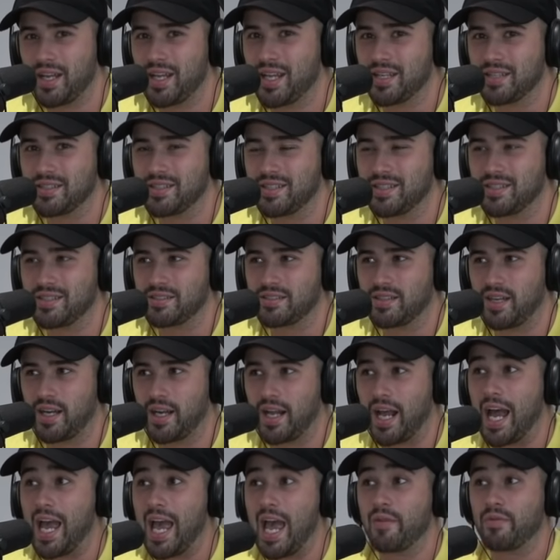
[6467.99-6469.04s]
is. It is
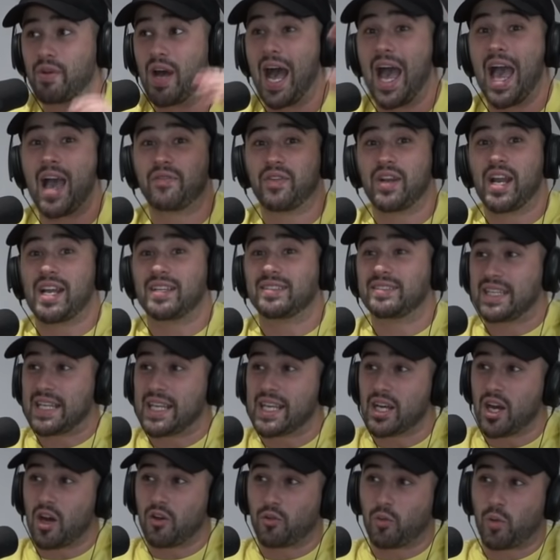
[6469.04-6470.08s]
exciting. I have like I have an
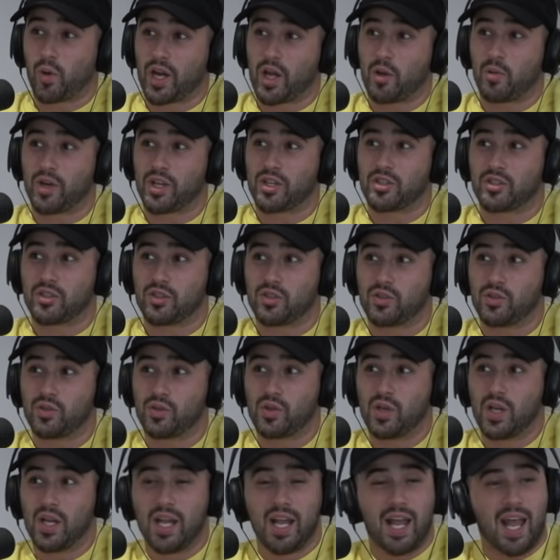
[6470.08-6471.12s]
idea of what I want to do,
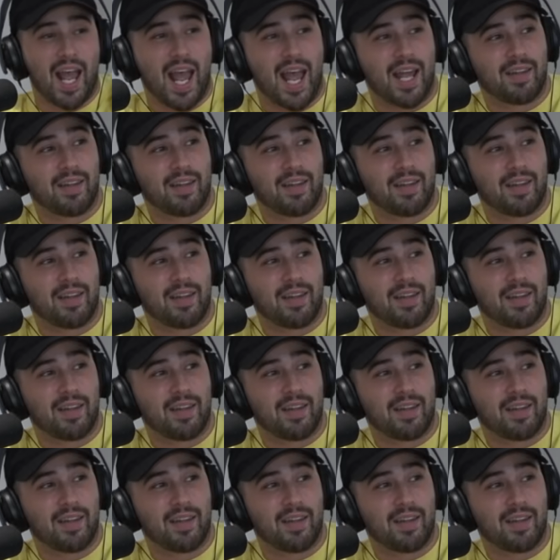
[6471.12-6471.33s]
right? Yeah,